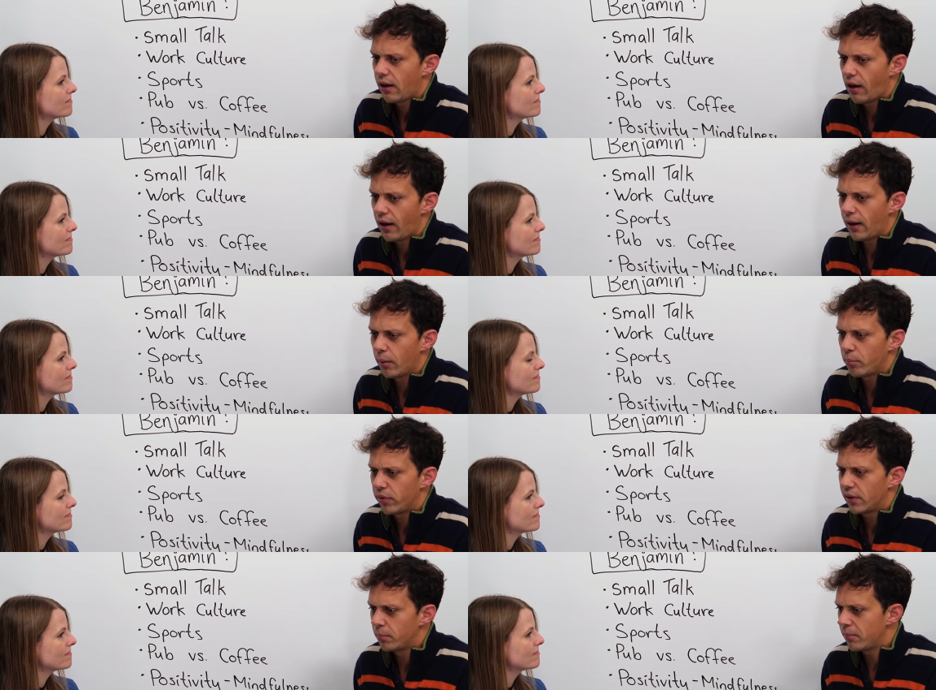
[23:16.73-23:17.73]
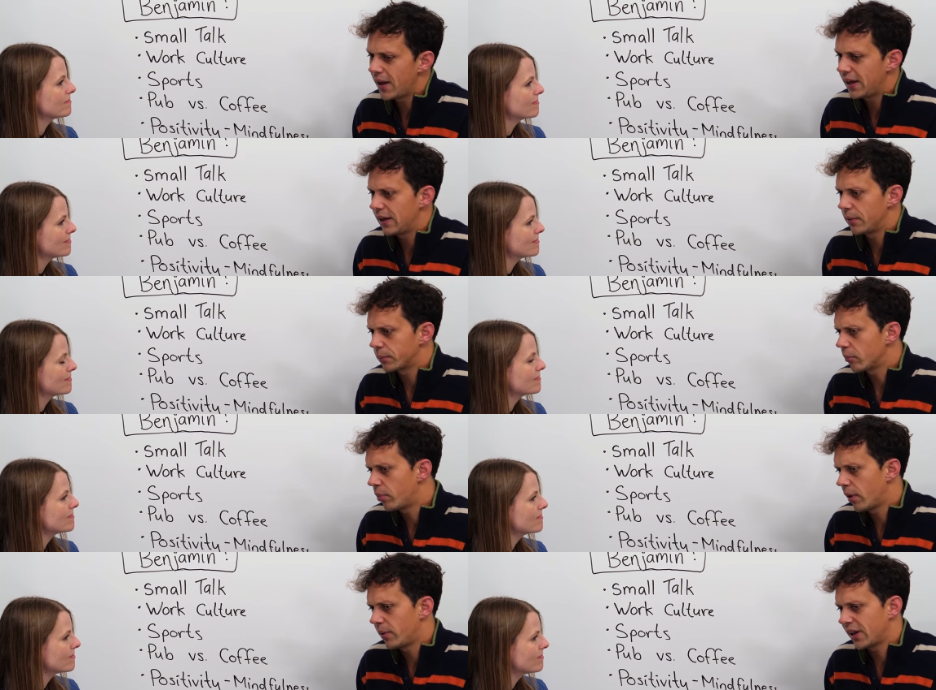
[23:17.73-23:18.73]
Speaker 1: Uh, but the main
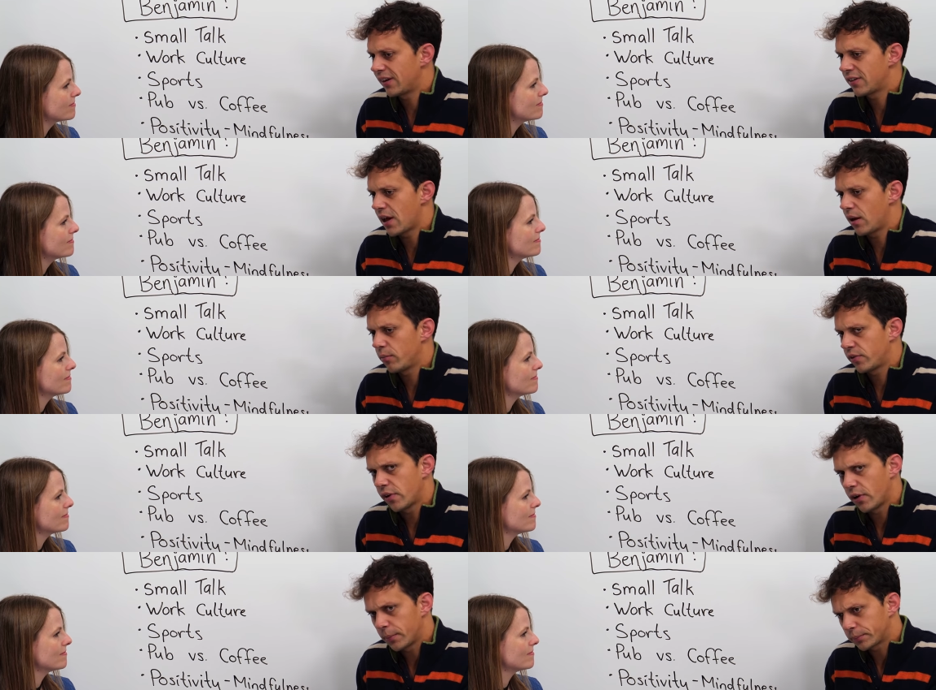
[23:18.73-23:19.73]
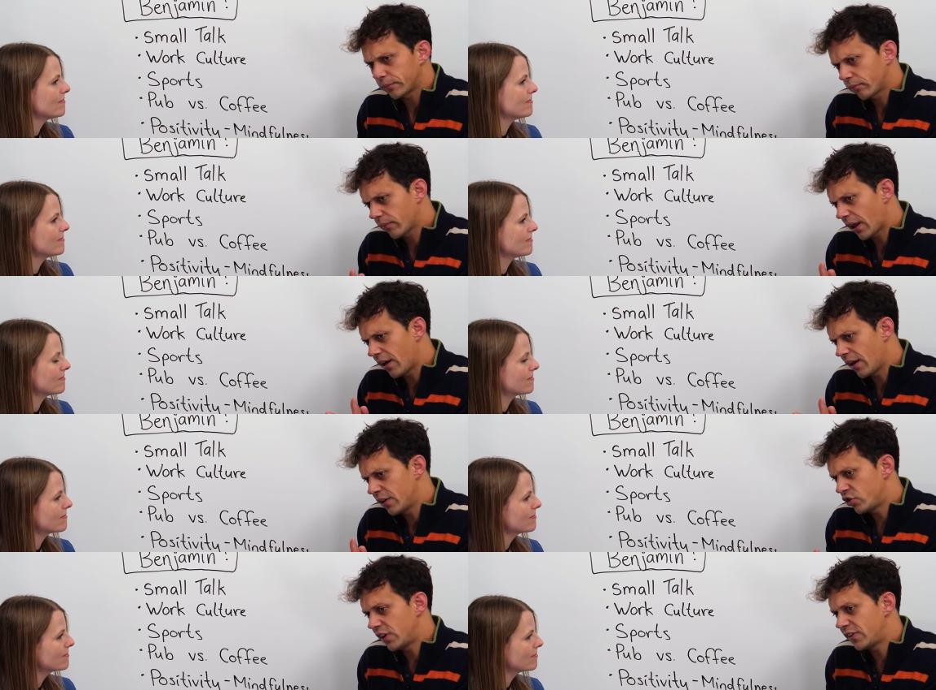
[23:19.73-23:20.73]
public exams are uh,
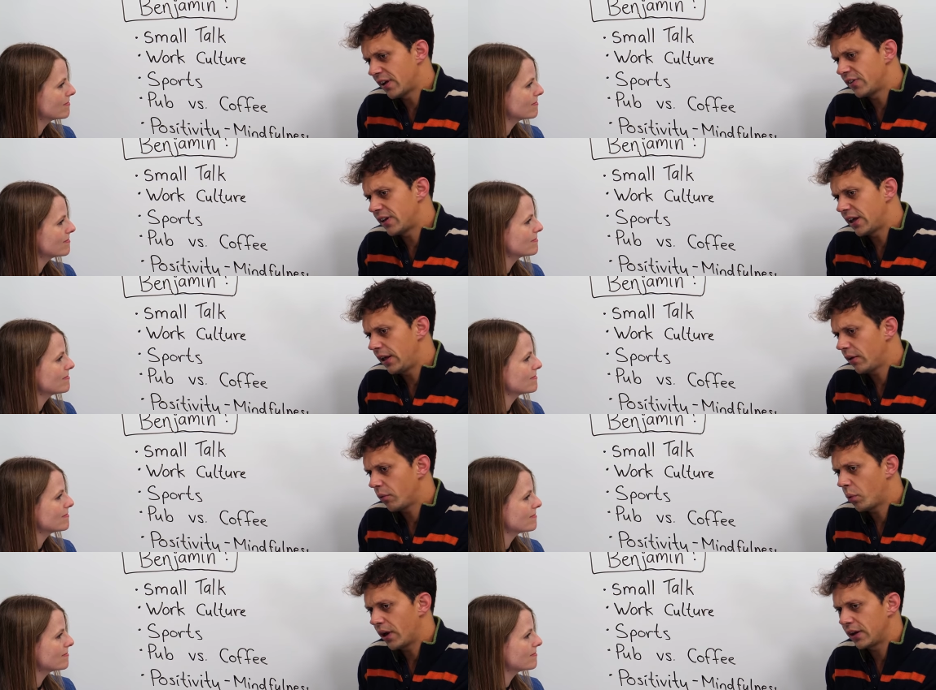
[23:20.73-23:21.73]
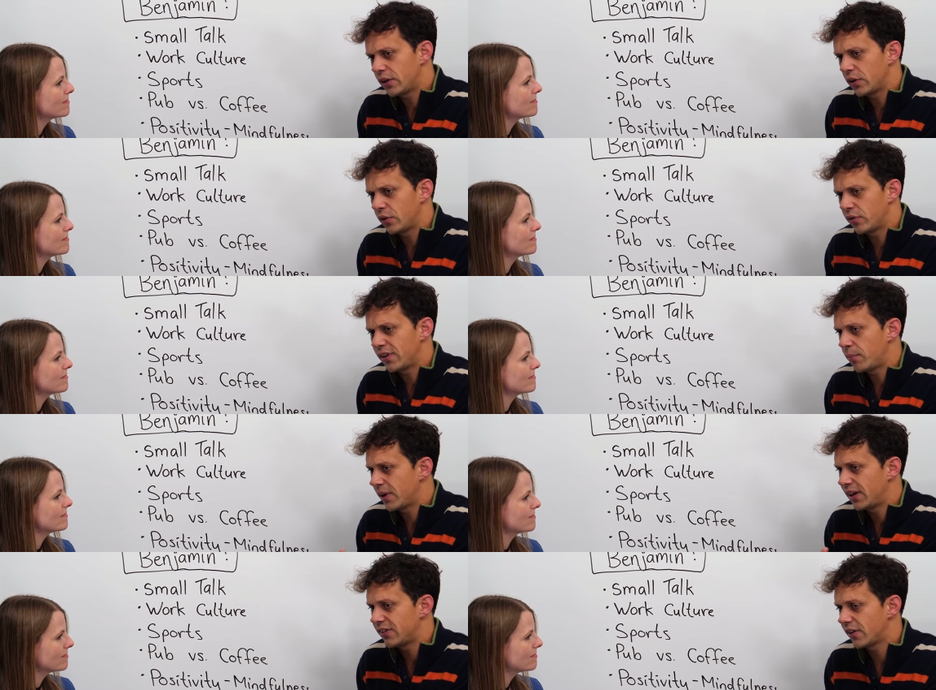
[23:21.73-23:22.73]
G C S E, where you
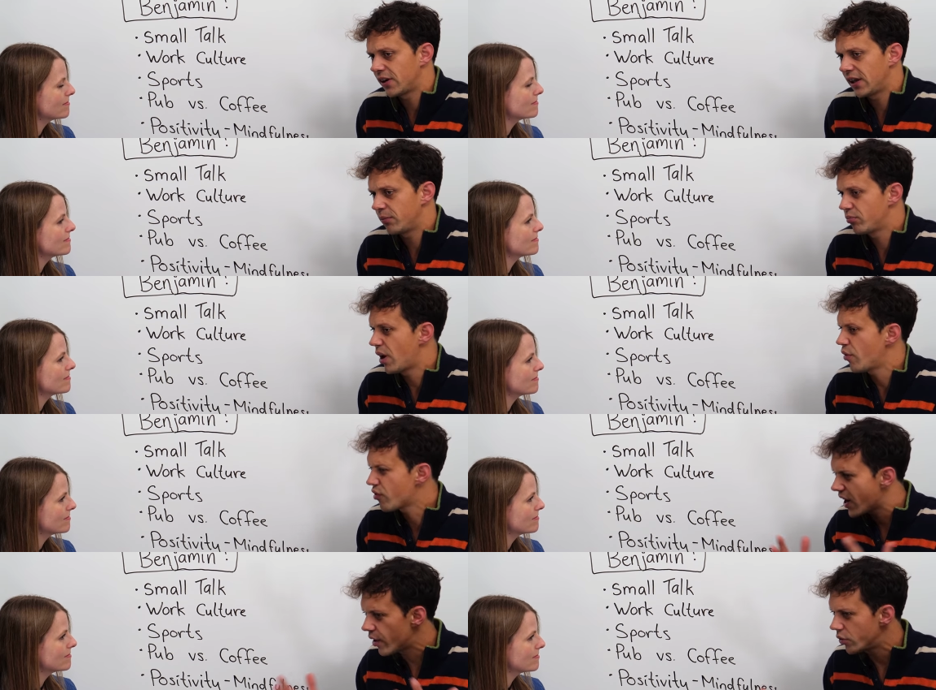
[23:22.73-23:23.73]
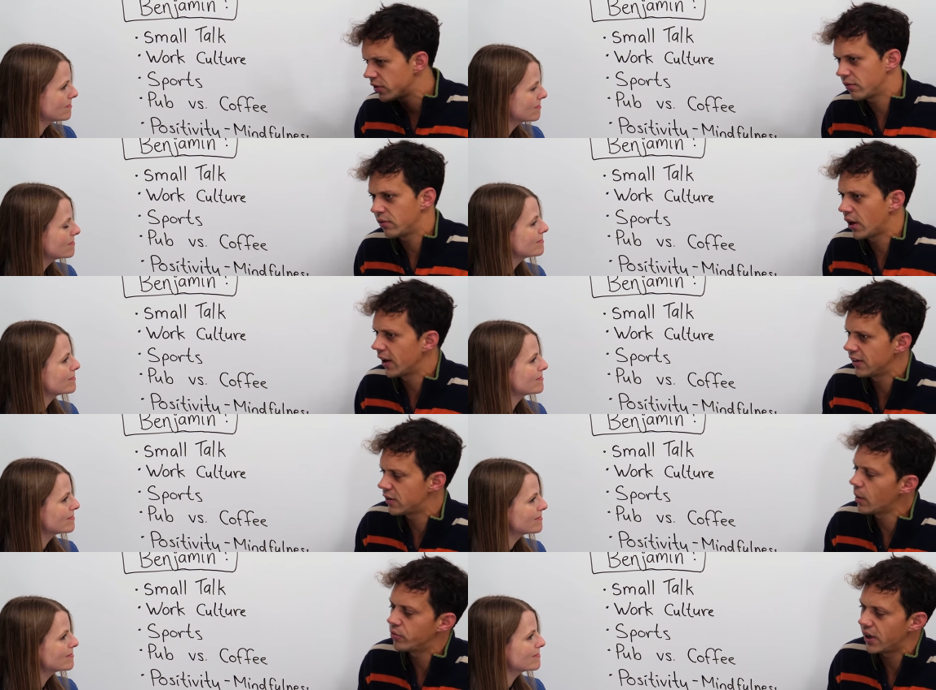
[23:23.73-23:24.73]
typically study around nine
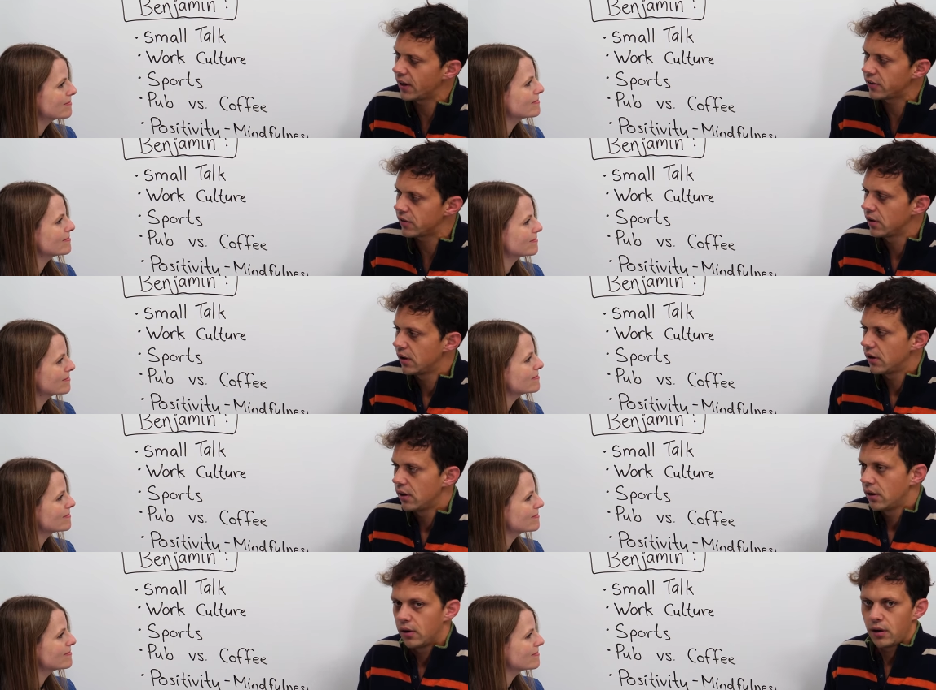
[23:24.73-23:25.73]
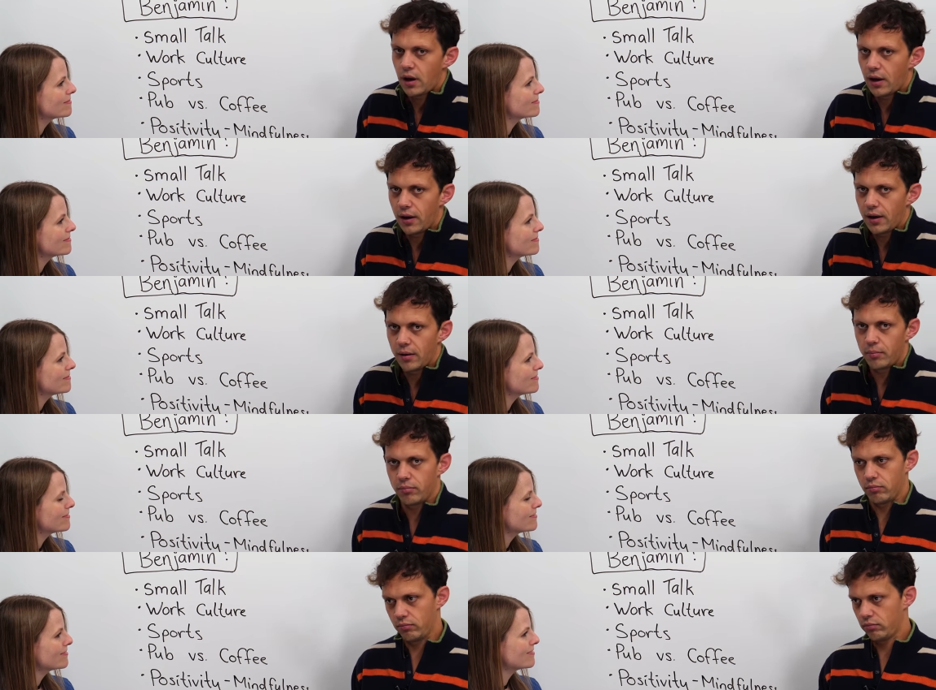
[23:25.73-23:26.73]
subjects.
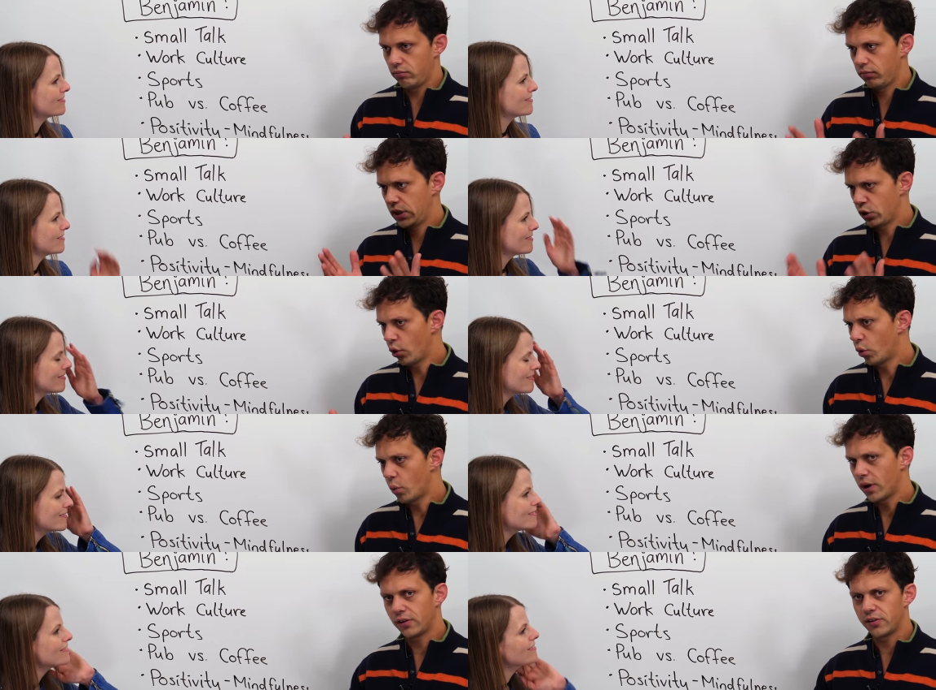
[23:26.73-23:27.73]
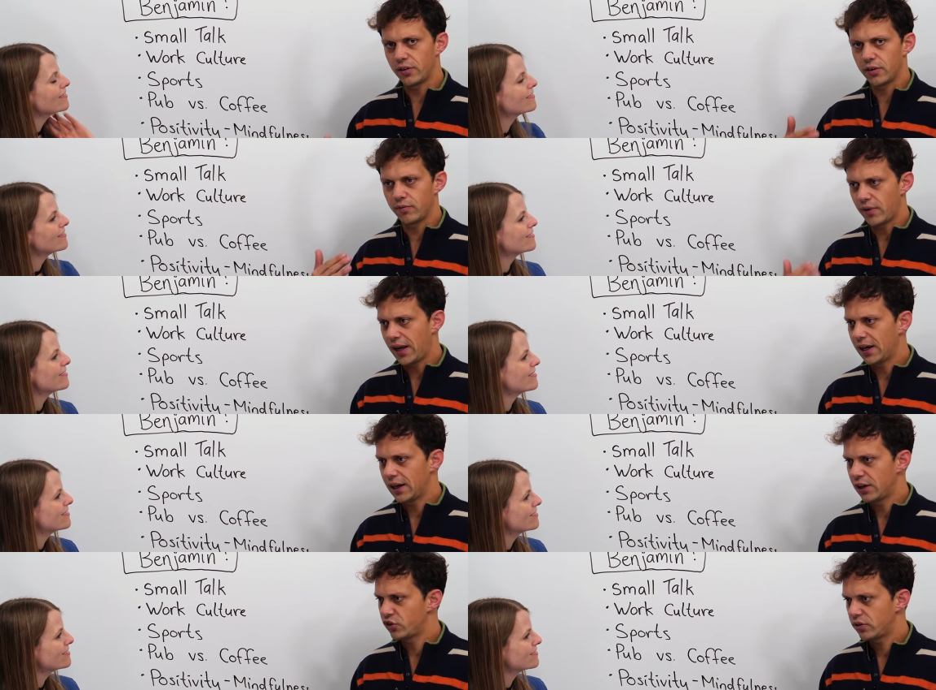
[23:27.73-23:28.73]
Um, the core ones of
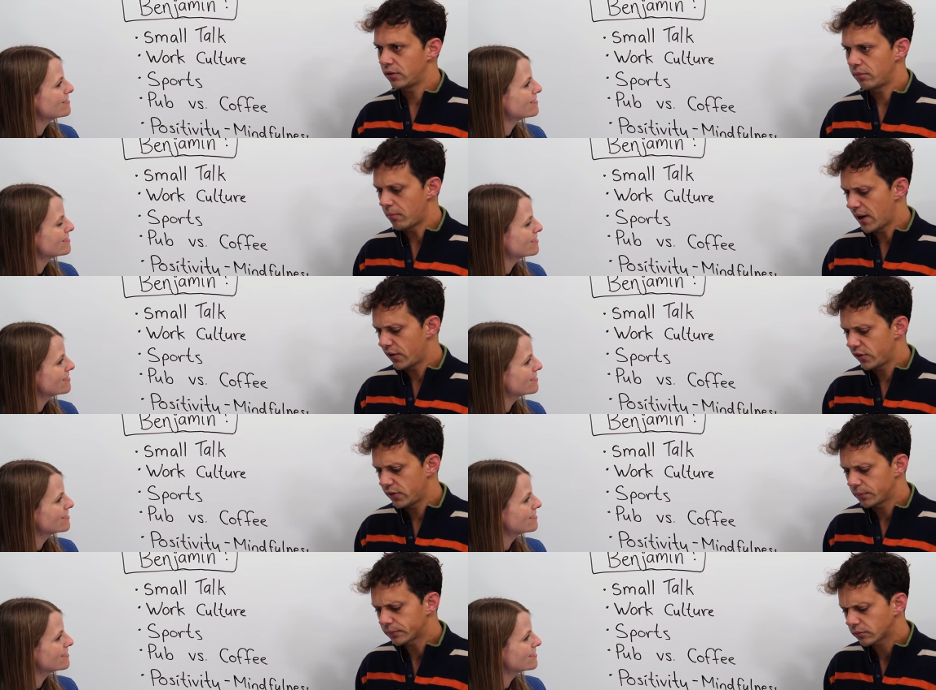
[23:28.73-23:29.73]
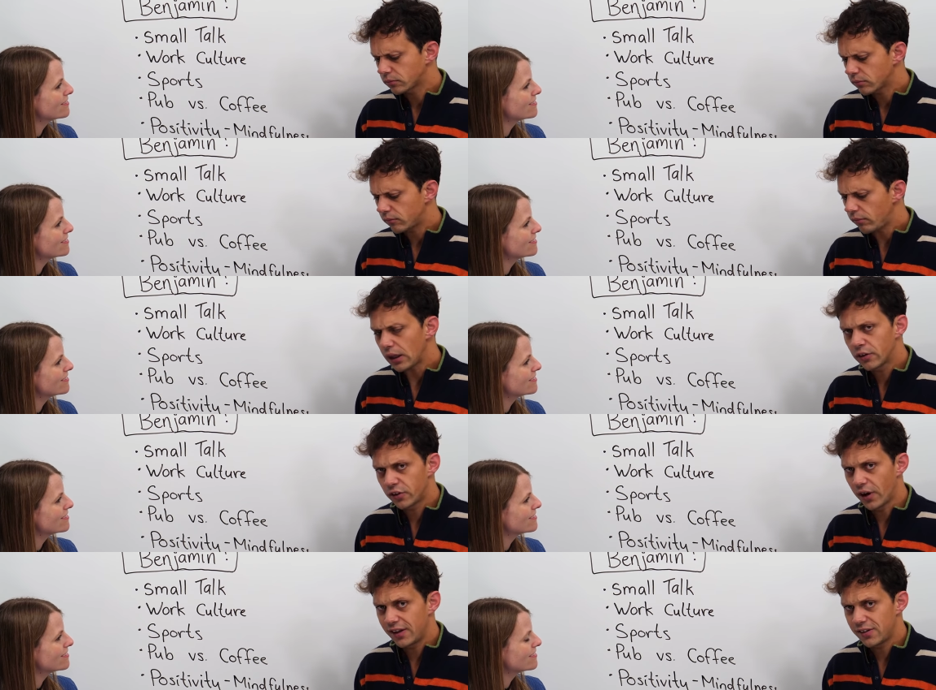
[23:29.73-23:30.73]
English, maths,
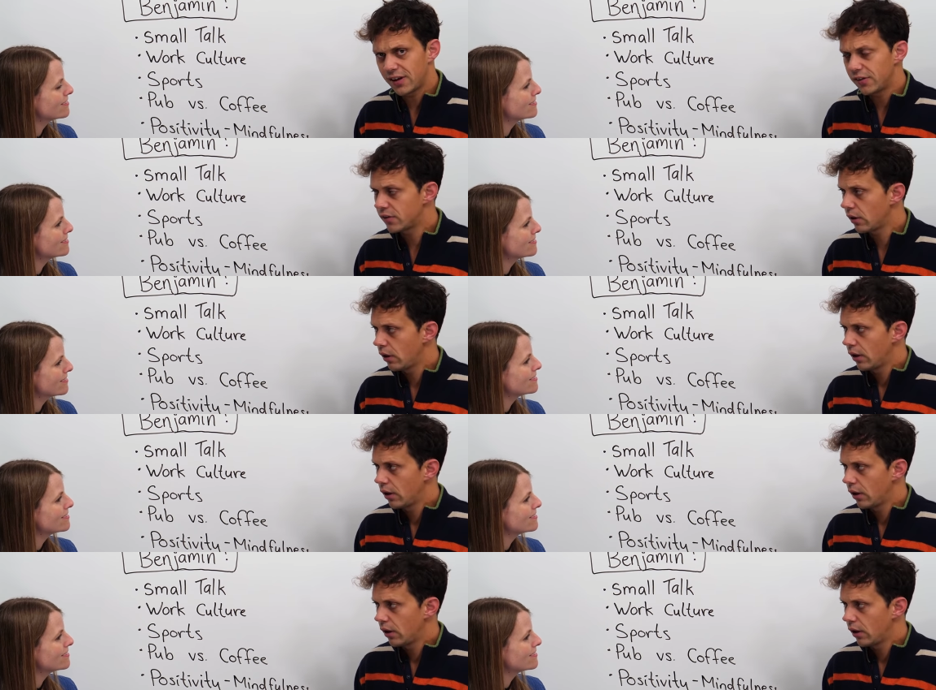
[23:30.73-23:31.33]
sciences.